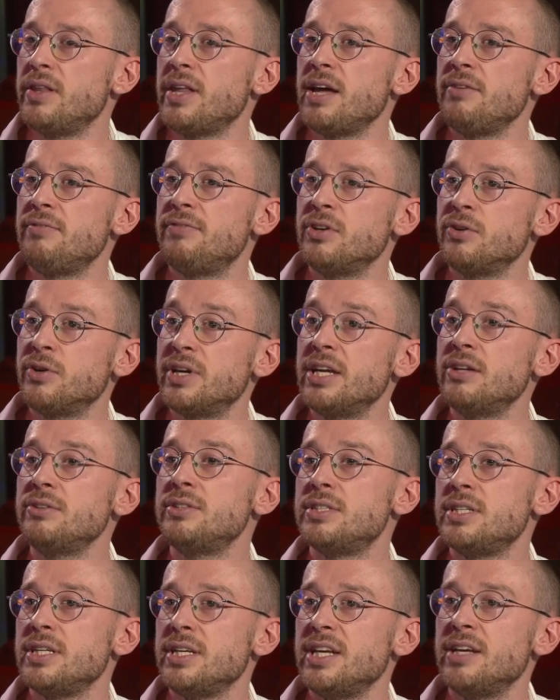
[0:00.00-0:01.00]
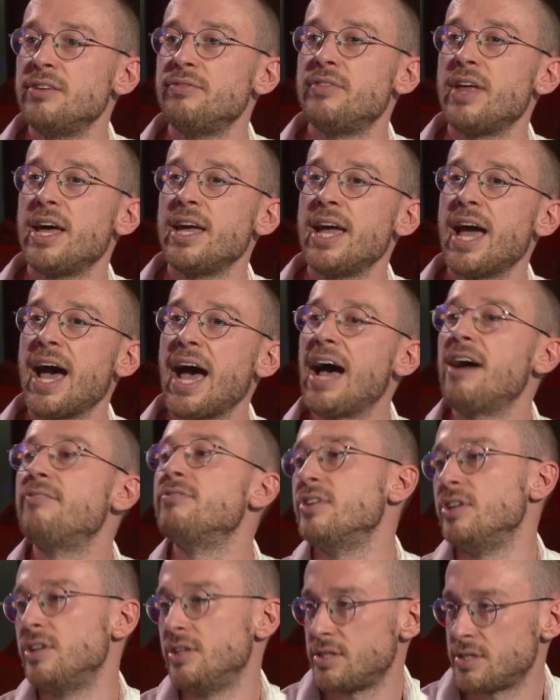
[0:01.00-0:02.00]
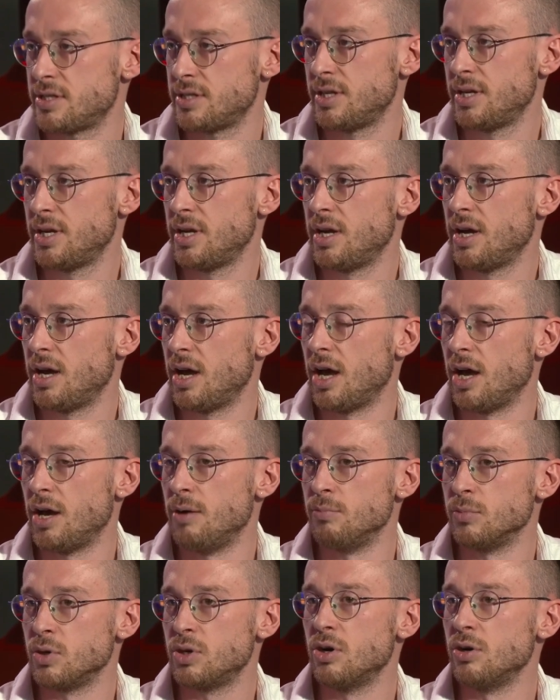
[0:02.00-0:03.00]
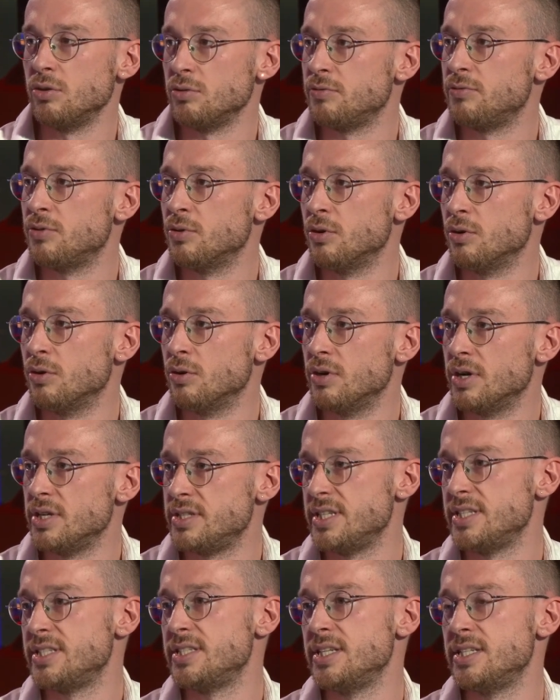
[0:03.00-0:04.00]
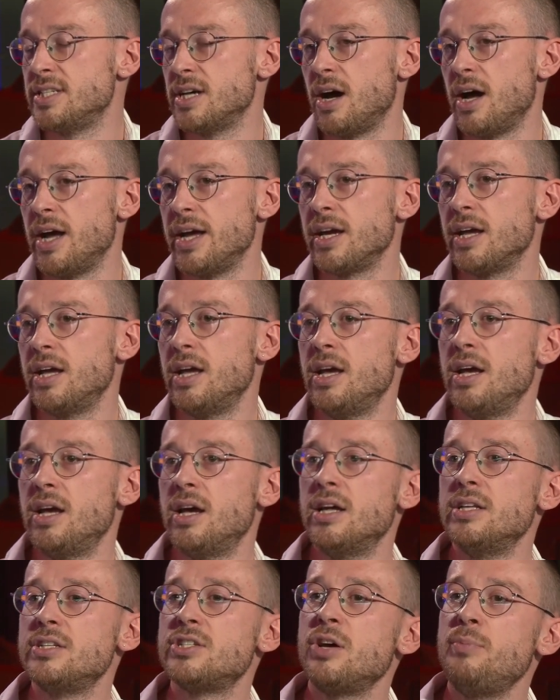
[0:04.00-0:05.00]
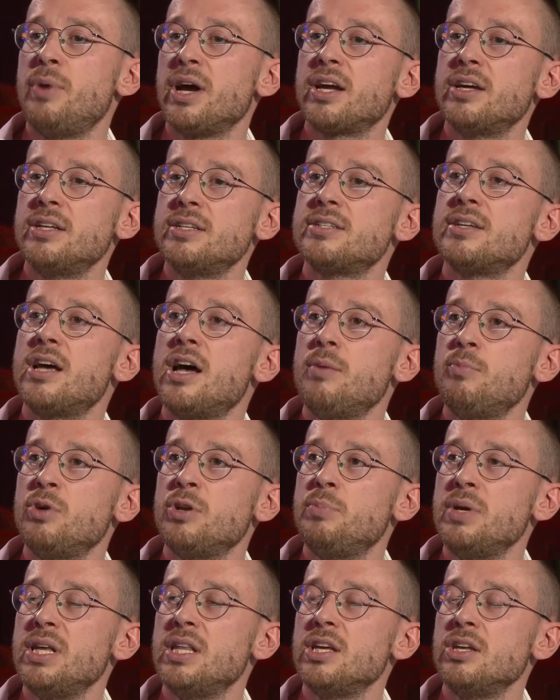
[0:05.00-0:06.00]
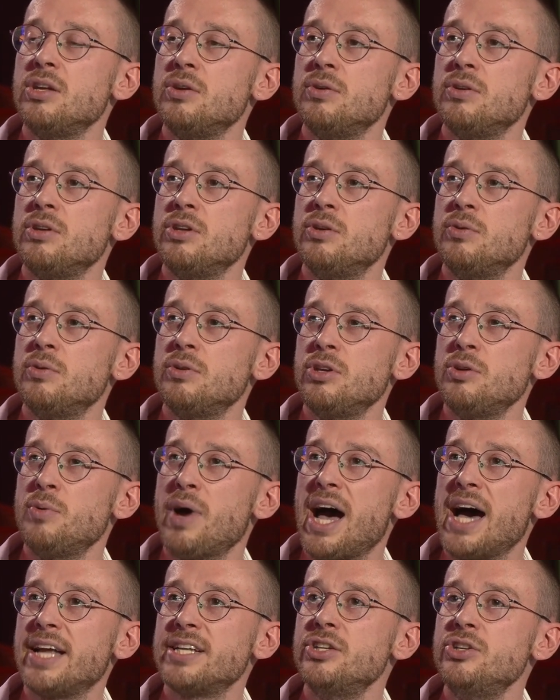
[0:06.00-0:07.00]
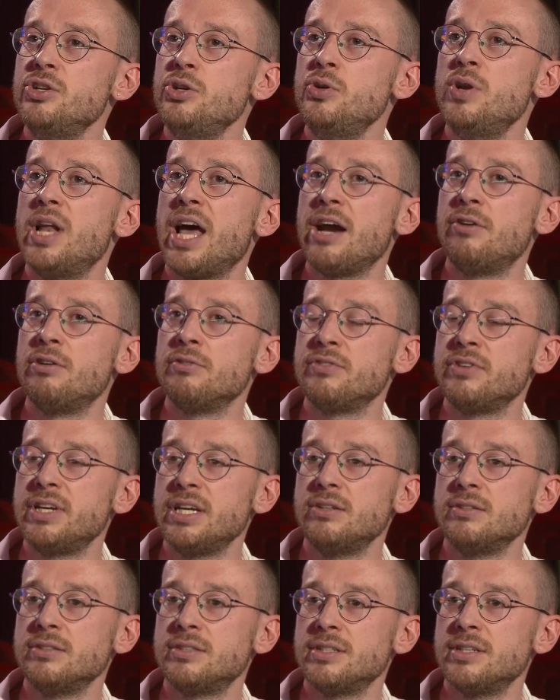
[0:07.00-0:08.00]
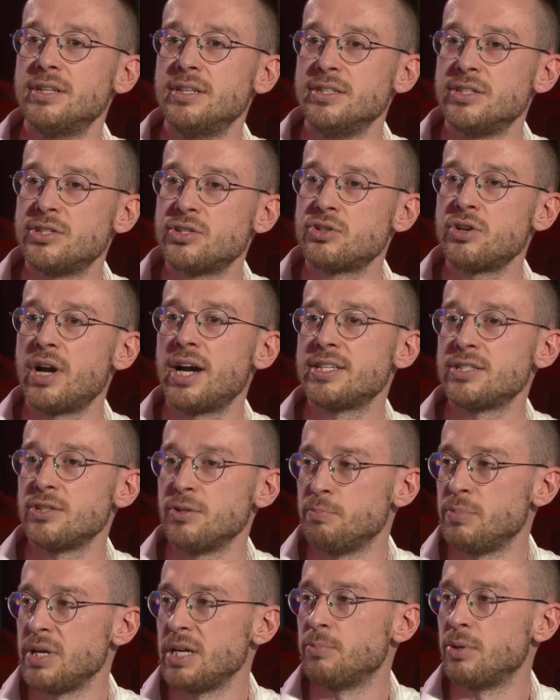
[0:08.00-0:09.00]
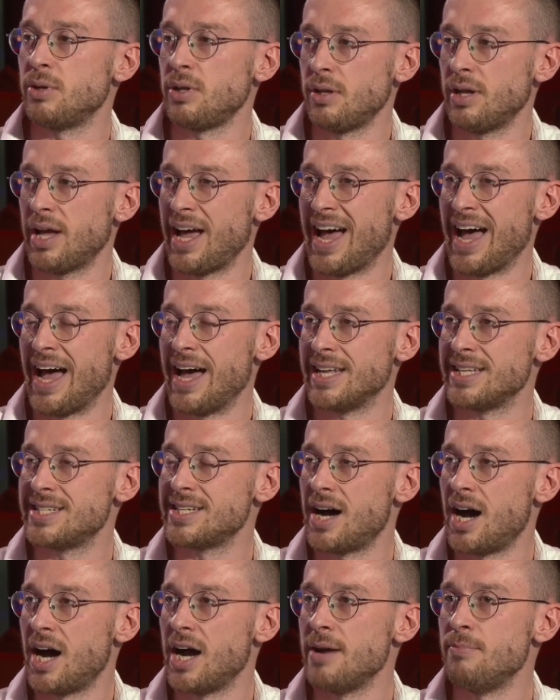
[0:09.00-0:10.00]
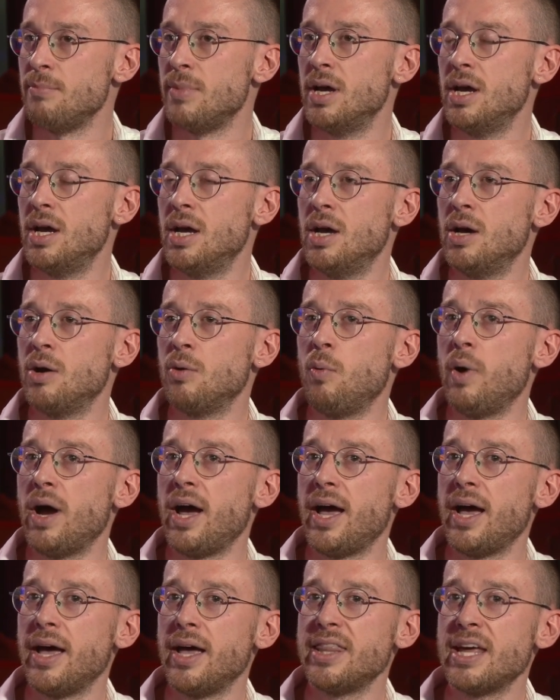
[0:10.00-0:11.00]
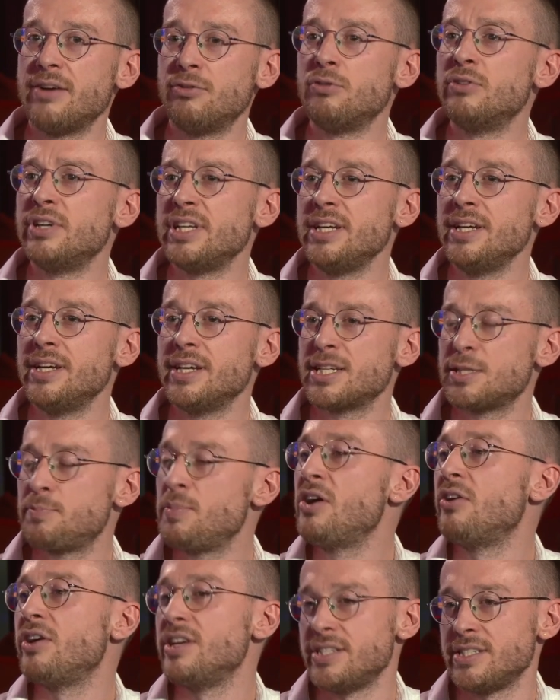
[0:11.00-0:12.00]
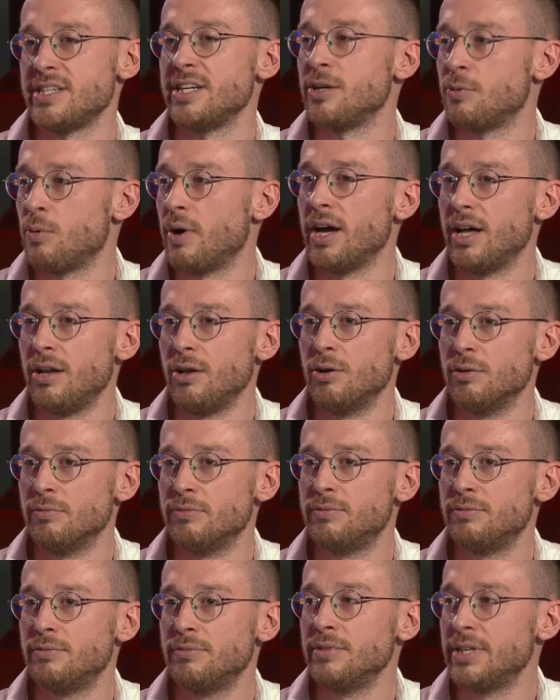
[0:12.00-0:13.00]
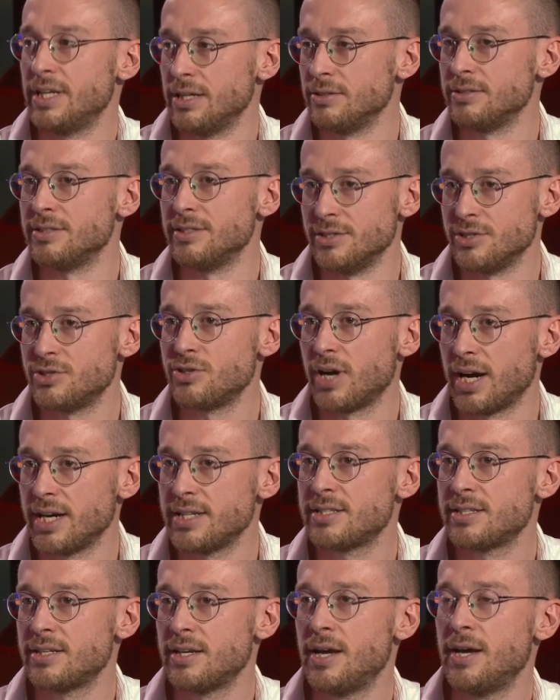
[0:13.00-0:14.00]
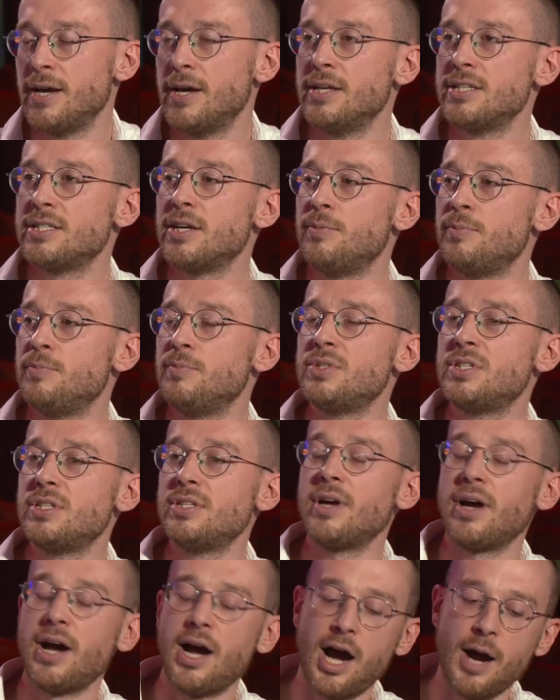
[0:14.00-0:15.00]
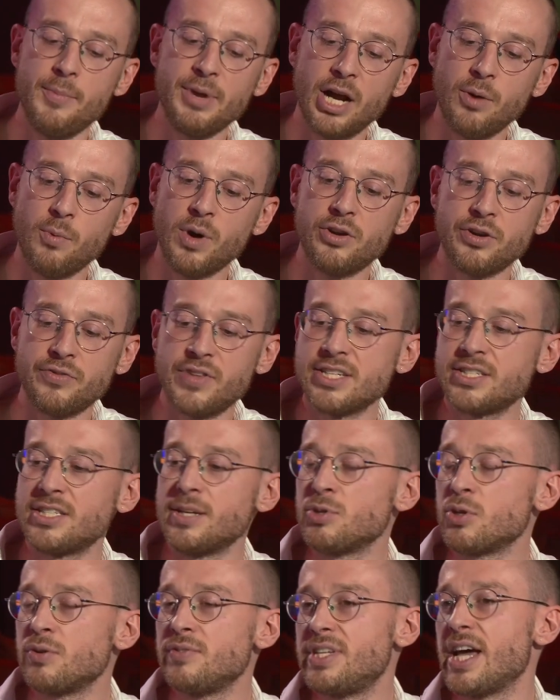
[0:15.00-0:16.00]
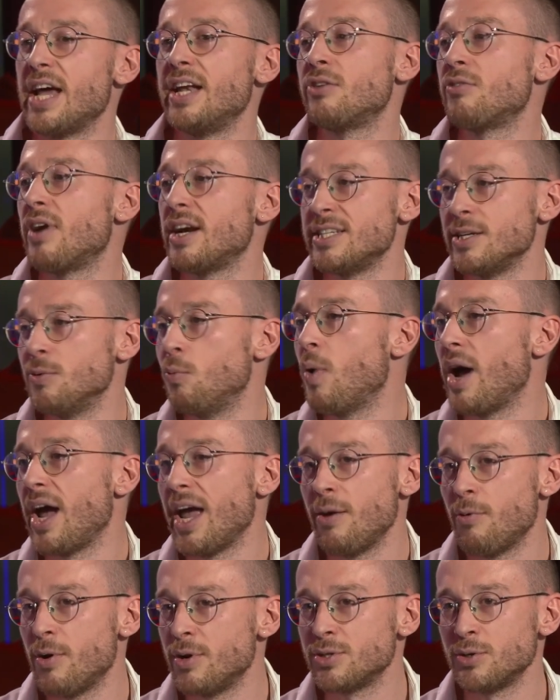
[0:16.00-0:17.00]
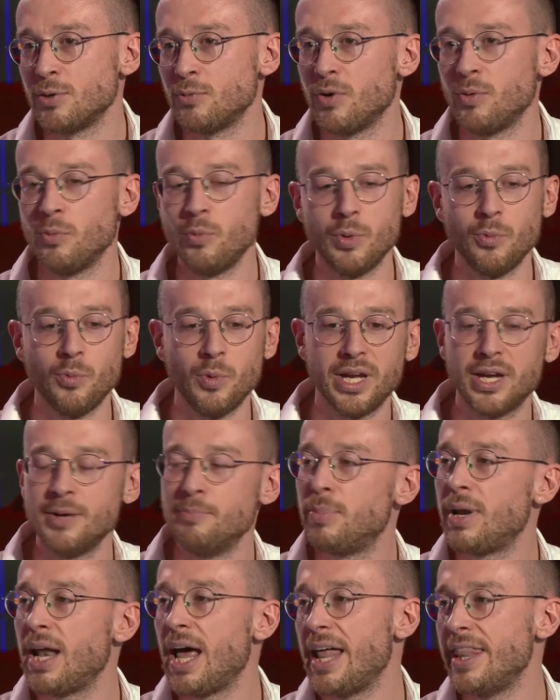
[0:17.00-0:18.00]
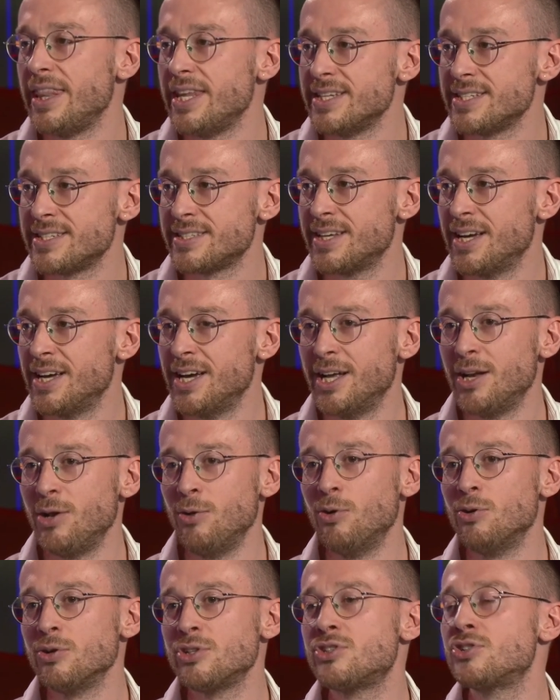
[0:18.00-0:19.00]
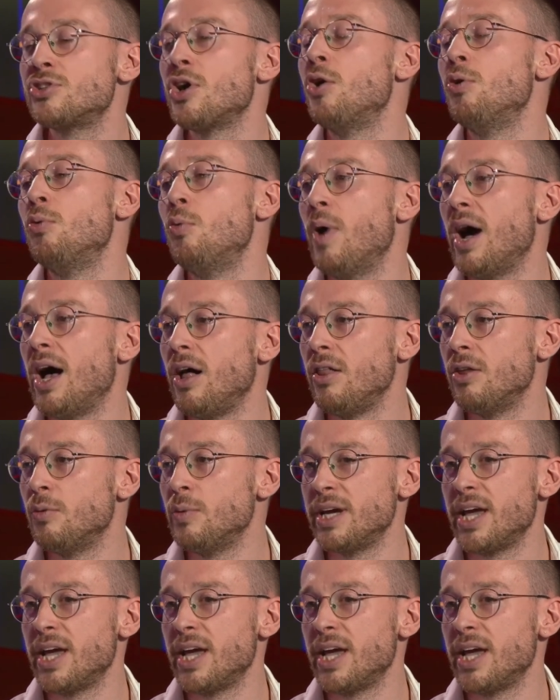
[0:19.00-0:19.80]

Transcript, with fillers: And they feel guilty if they haven't um, gone for assisted dying. And so my concern would be that you, you, you add a new layer of guilt and stress on people at a time where they're already experiencing quite a lot of guilt and stress. So, I mean, I wonder if there's some sort of technocratic way where sort of we can plan this law so well that